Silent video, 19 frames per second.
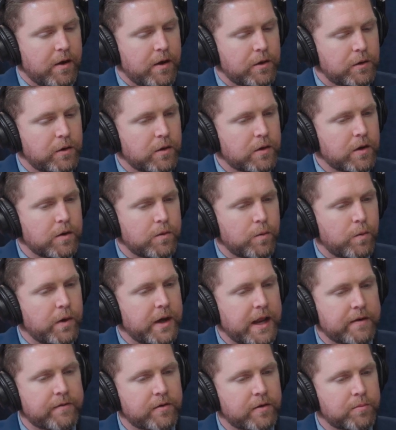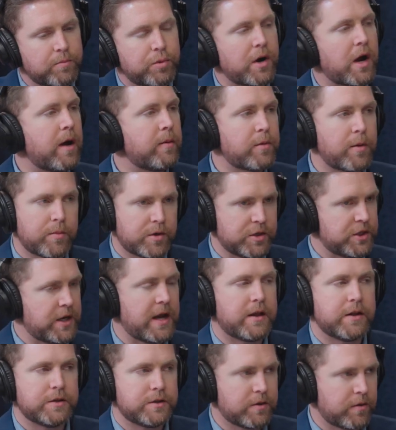look at whatever problem or
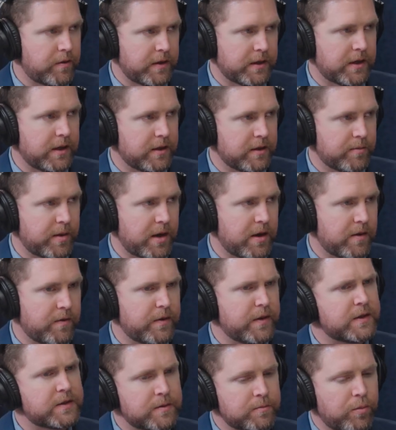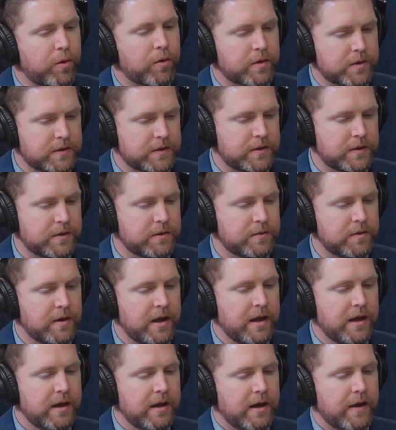challenge you're thinking about that's important to you,
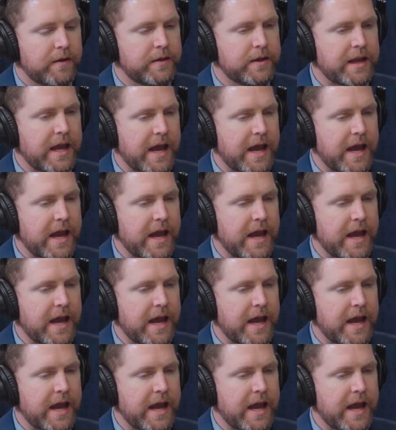and then